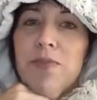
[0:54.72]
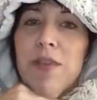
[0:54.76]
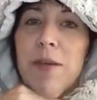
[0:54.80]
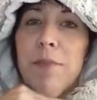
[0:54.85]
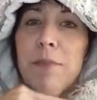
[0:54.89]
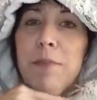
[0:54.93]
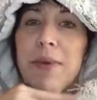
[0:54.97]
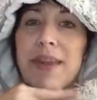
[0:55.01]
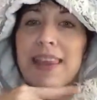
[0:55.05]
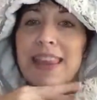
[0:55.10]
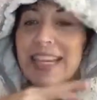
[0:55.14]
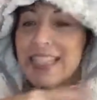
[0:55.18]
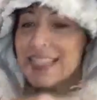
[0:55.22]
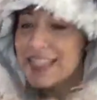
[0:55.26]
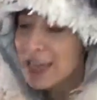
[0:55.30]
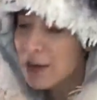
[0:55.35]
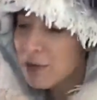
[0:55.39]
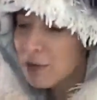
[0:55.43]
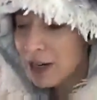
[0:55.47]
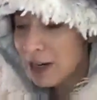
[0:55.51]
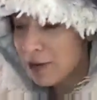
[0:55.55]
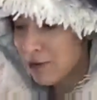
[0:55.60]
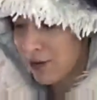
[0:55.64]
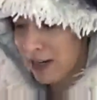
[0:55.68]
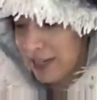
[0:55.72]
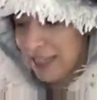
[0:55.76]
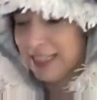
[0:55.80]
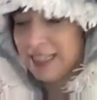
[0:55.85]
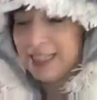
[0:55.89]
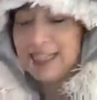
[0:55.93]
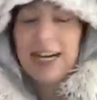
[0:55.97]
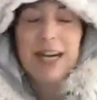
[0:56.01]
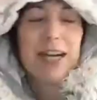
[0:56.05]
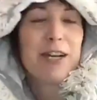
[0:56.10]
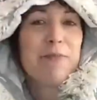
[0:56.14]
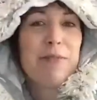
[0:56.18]
But that's not what I wanted to
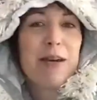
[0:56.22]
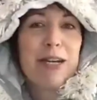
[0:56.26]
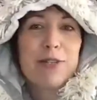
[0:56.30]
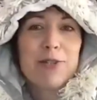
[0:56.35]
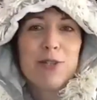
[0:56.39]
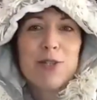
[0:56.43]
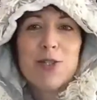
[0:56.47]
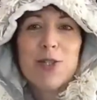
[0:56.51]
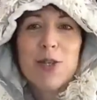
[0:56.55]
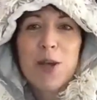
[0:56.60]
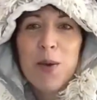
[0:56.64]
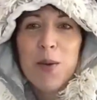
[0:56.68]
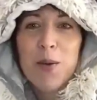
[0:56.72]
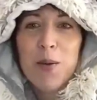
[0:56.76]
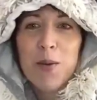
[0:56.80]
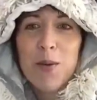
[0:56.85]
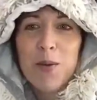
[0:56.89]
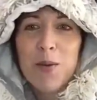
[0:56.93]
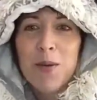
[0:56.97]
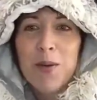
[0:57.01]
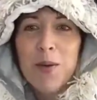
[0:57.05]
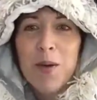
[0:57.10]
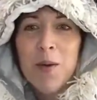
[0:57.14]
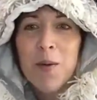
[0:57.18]
talk about. So